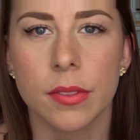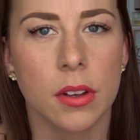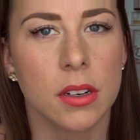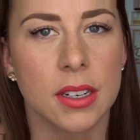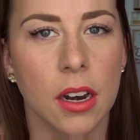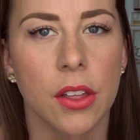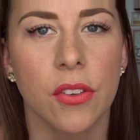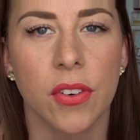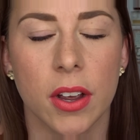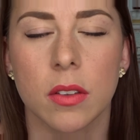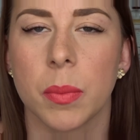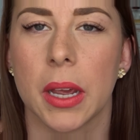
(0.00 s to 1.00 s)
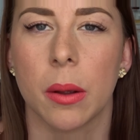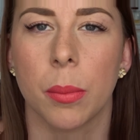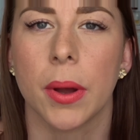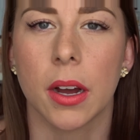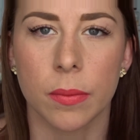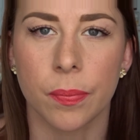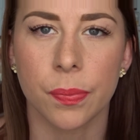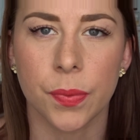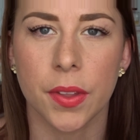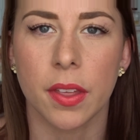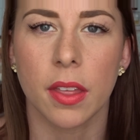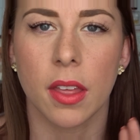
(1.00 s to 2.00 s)
I did like the first pink, but I
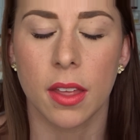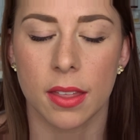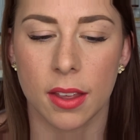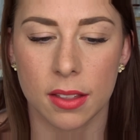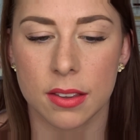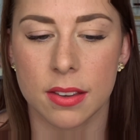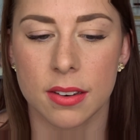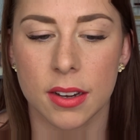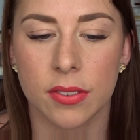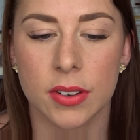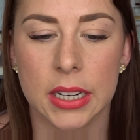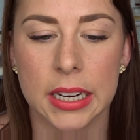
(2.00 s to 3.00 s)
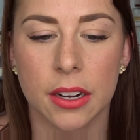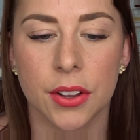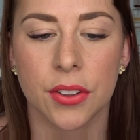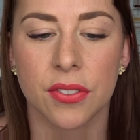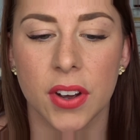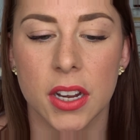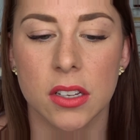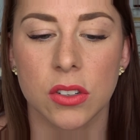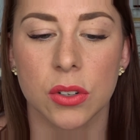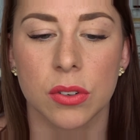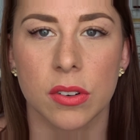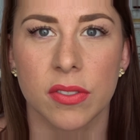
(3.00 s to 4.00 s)
think this is definitely either
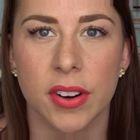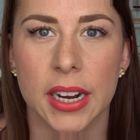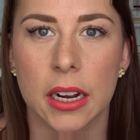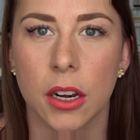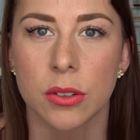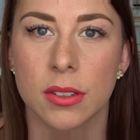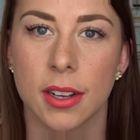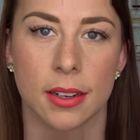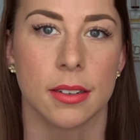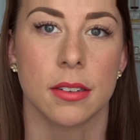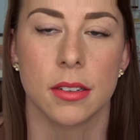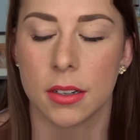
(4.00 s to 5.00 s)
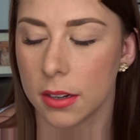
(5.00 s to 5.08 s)
first or a very close second.